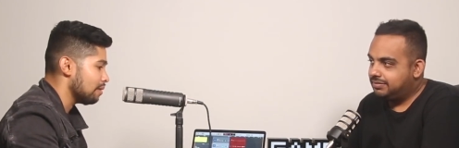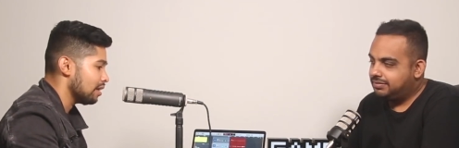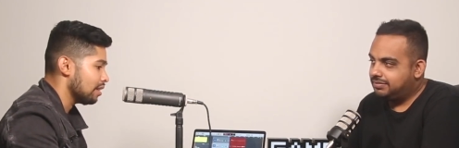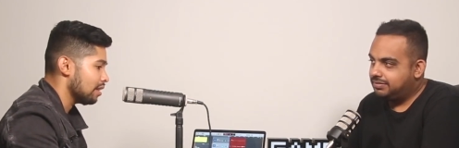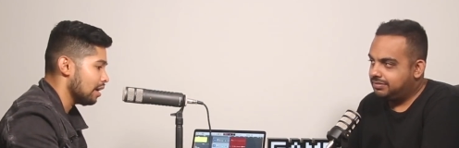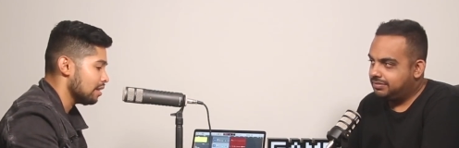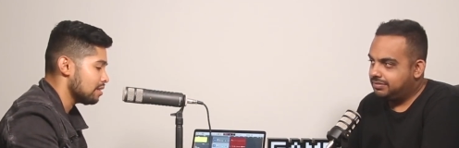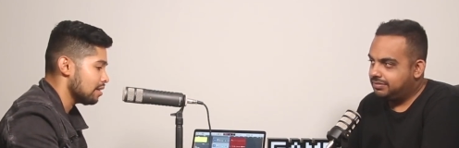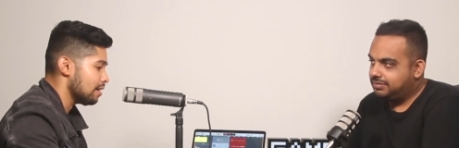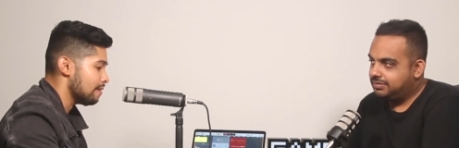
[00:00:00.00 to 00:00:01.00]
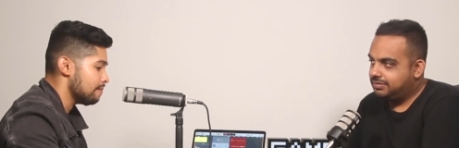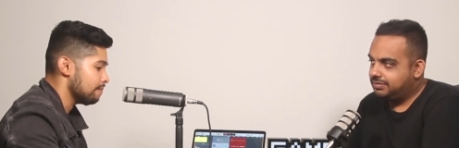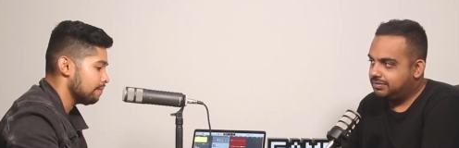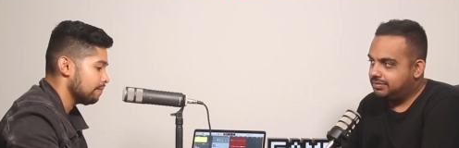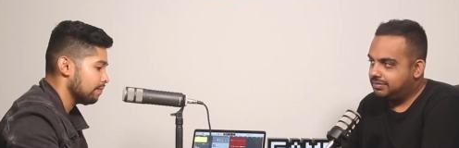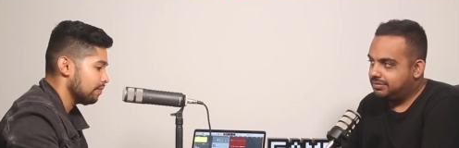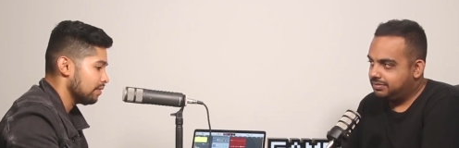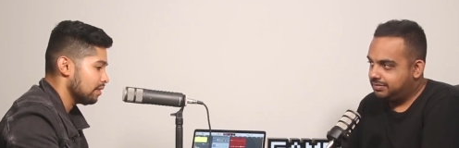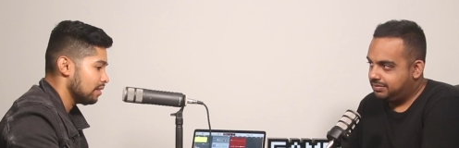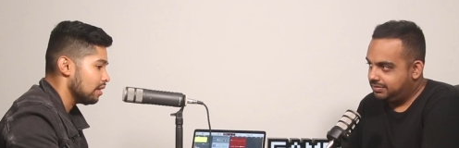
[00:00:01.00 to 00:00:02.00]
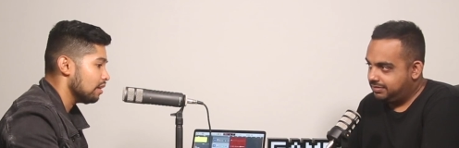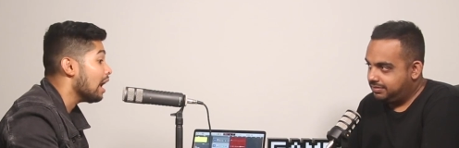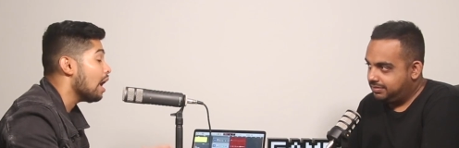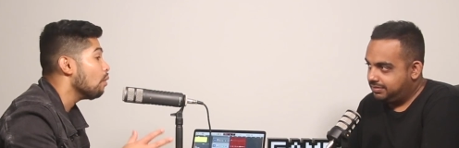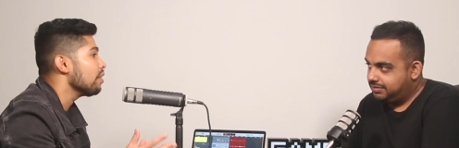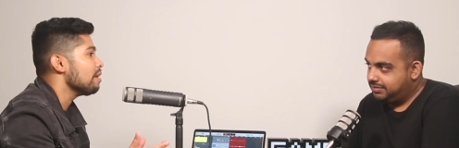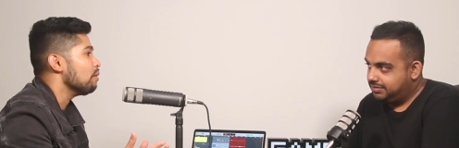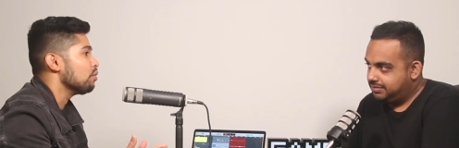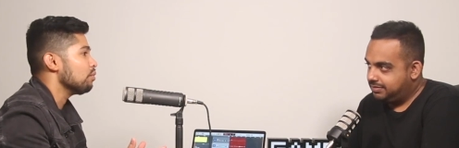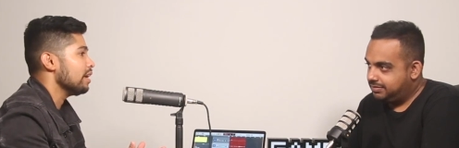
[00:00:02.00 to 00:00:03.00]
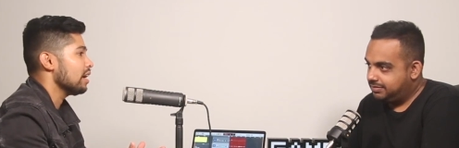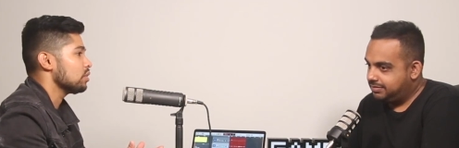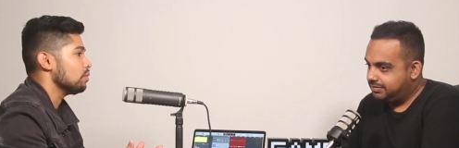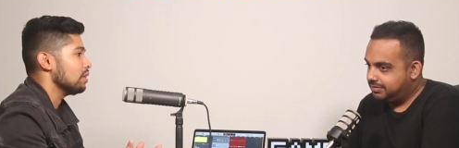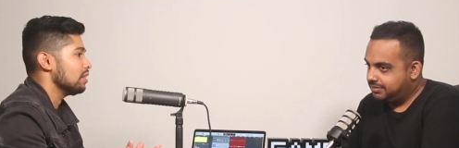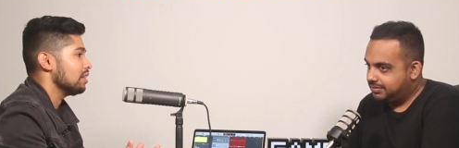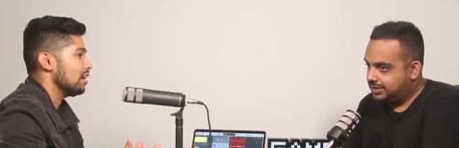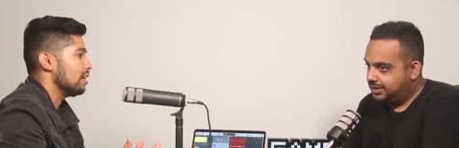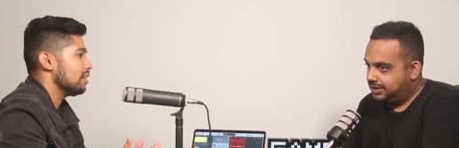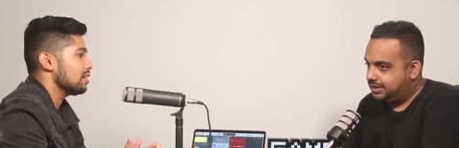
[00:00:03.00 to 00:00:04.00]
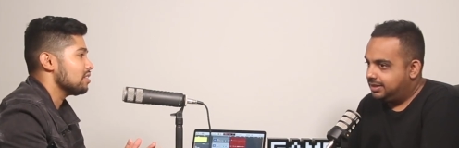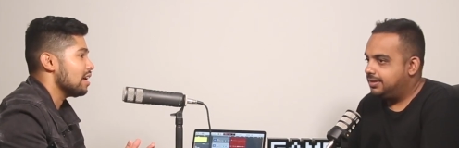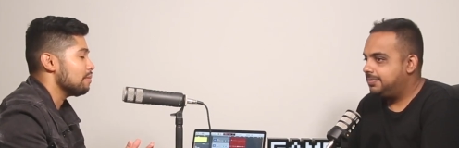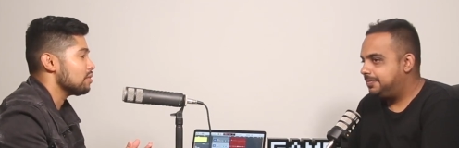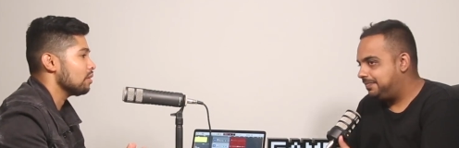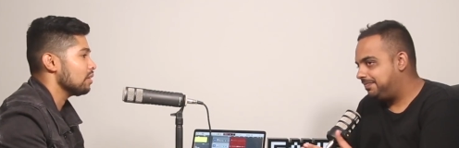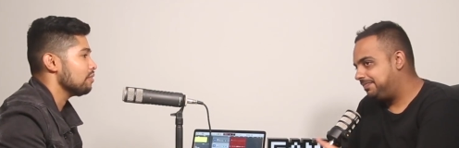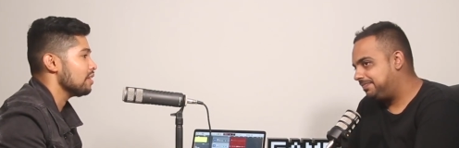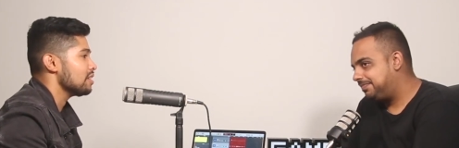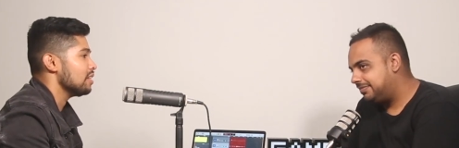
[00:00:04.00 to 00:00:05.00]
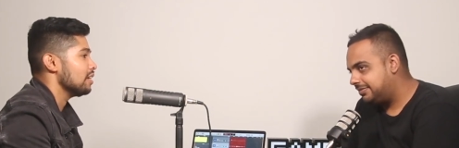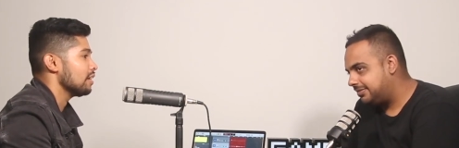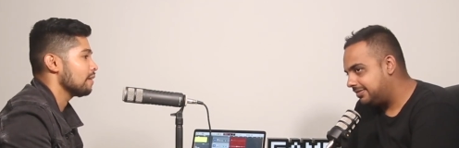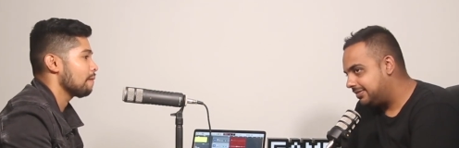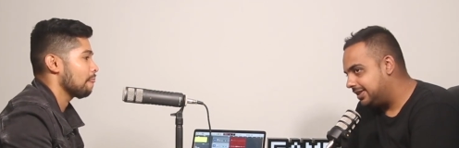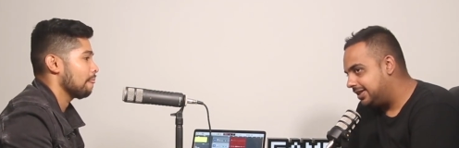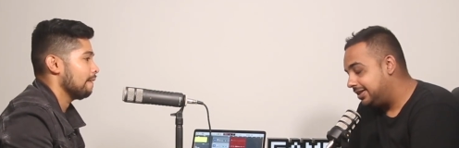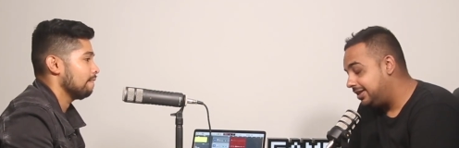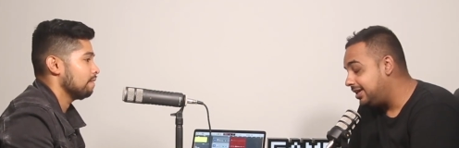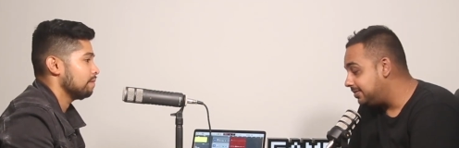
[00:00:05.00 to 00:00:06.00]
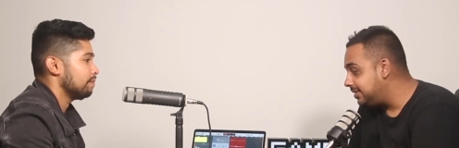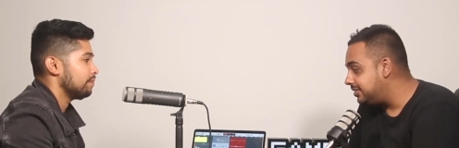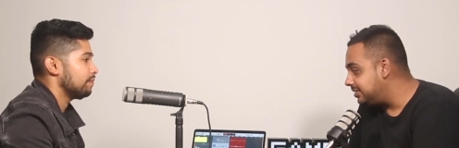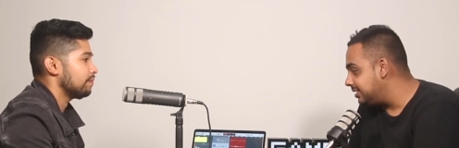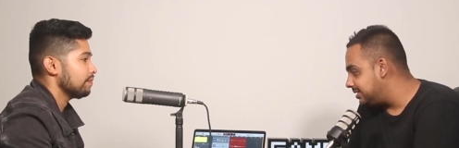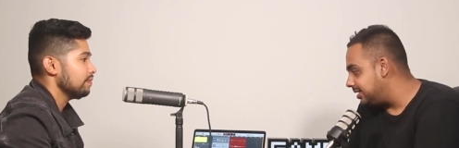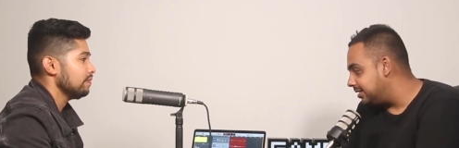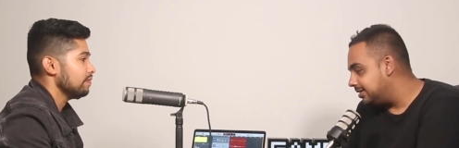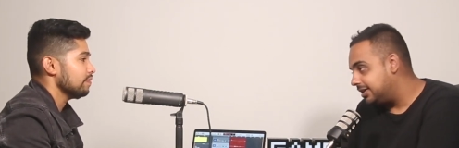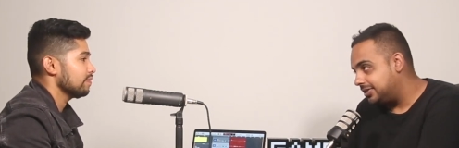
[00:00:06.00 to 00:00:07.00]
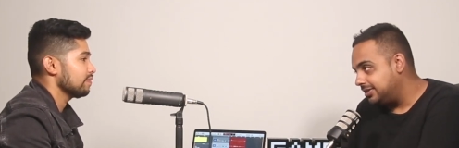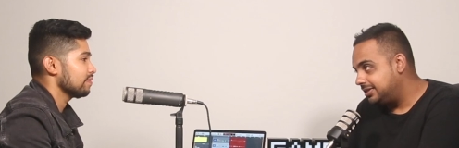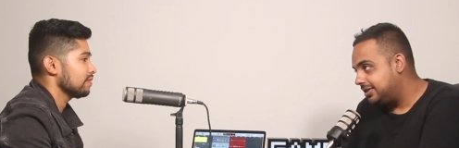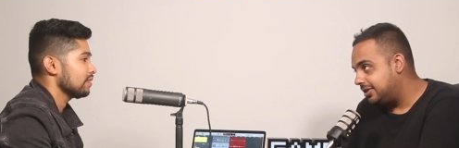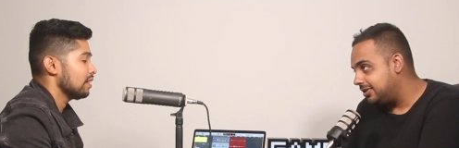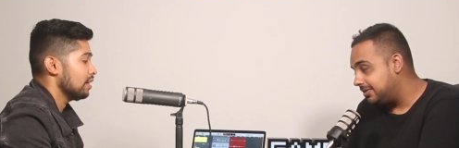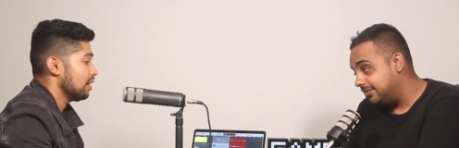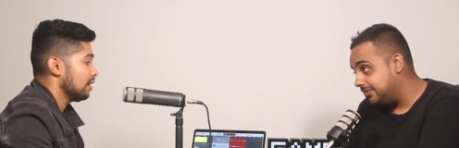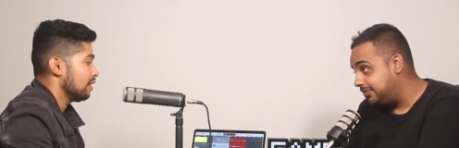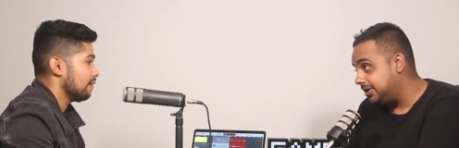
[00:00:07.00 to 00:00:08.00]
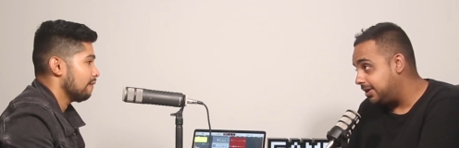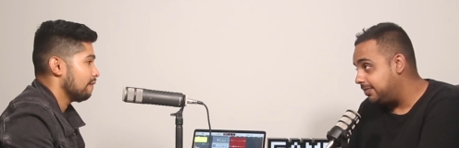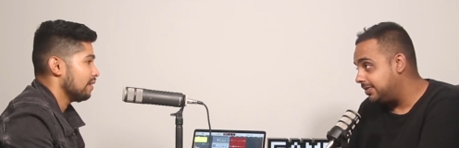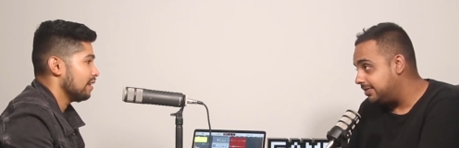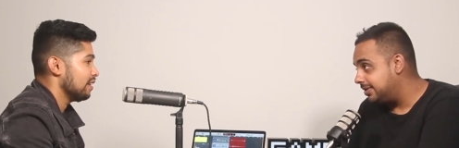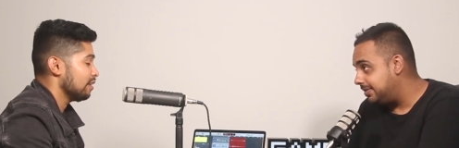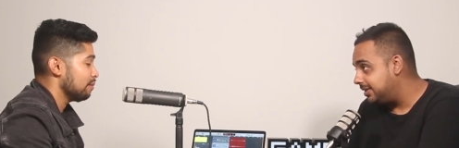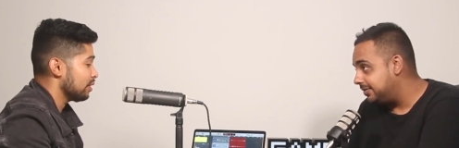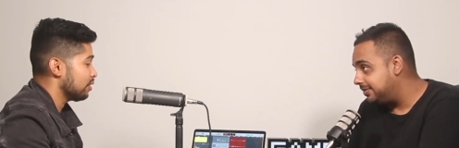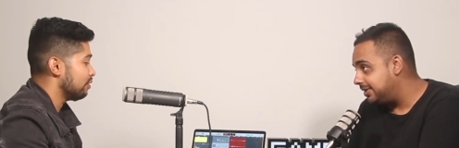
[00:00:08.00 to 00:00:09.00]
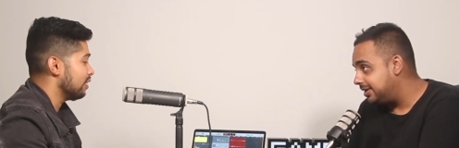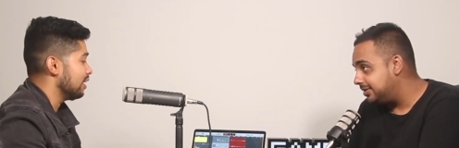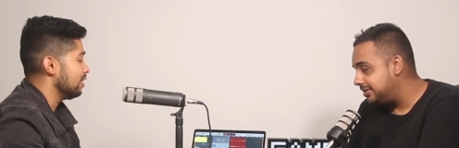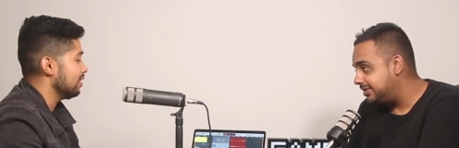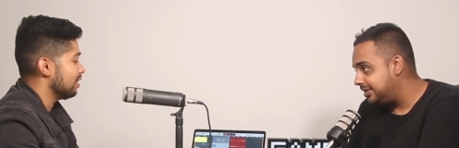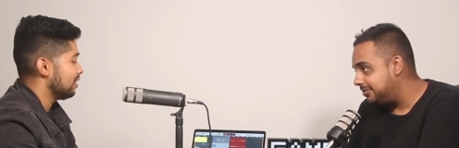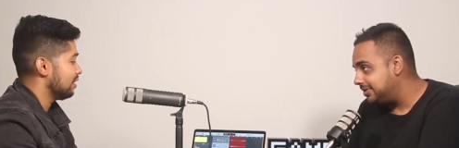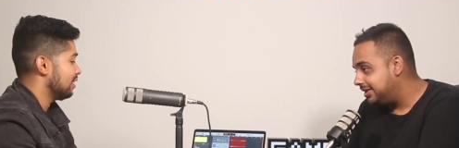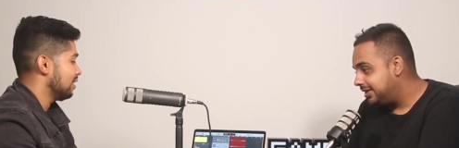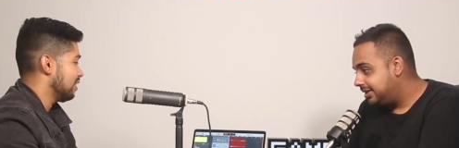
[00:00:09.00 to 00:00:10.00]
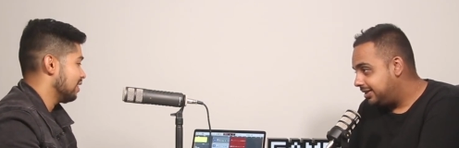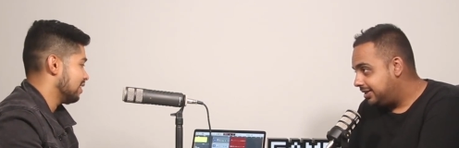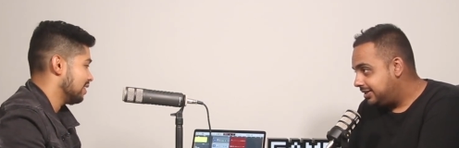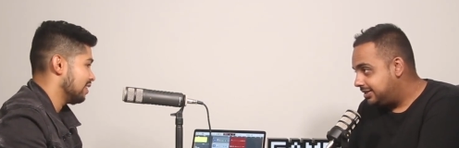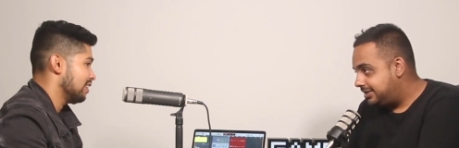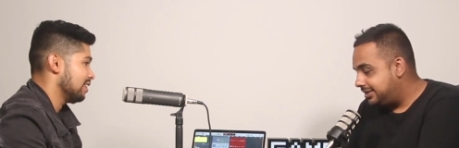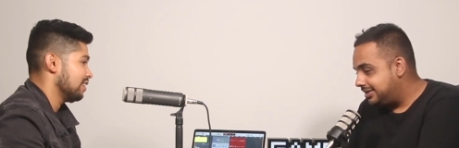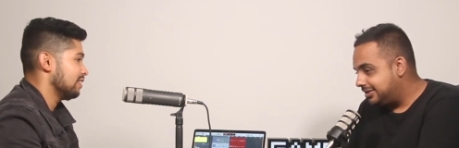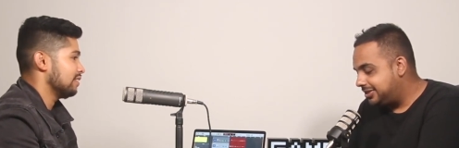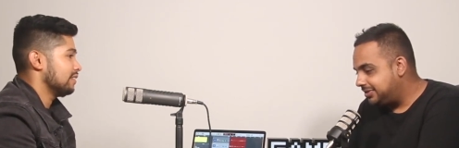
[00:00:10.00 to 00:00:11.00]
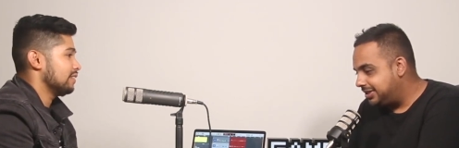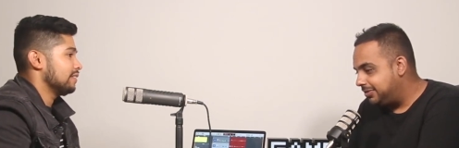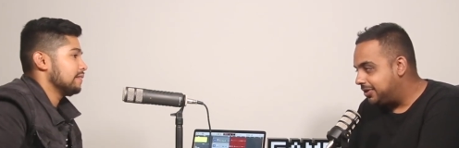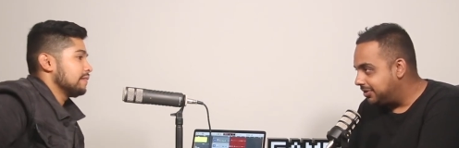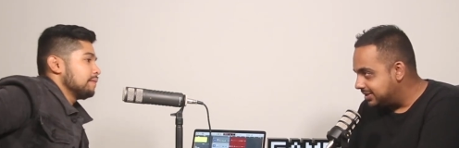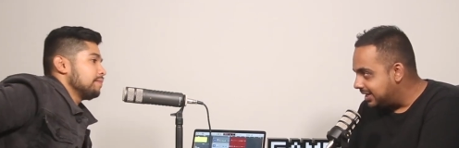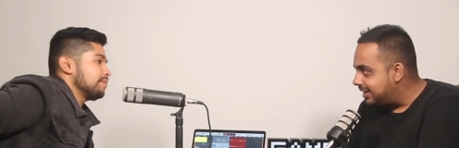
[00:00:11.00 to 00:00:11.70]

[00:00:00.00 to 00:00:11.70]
Speaker 1: mean that, um, yeah, how will they both react to it? I think it's absolutely fascinating.
Speaker 2: Yeah, it'll be interesting to see, actually. So I'm pretty hyped about It'll be a good fight. fight. Just see what see, I just want to see where Conor's